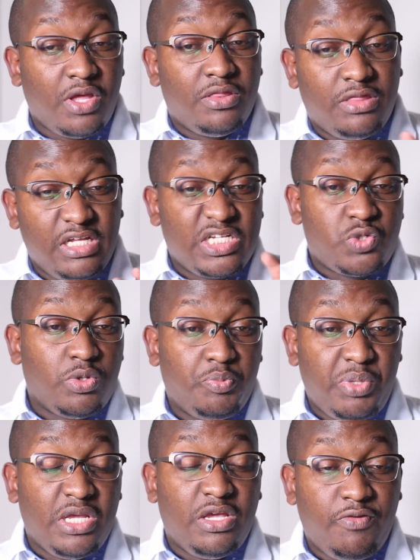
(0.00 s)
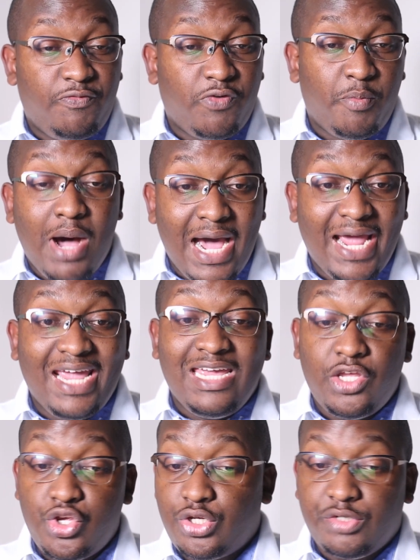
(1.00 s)
this will be for my
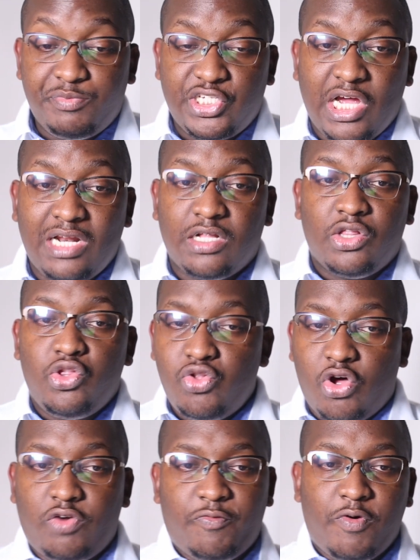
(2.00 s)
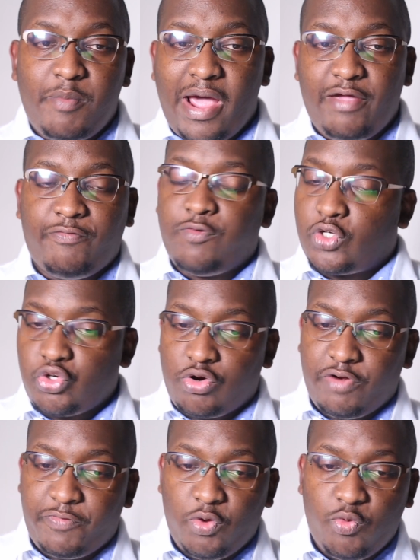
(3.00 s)
YouTube channel, not for my photography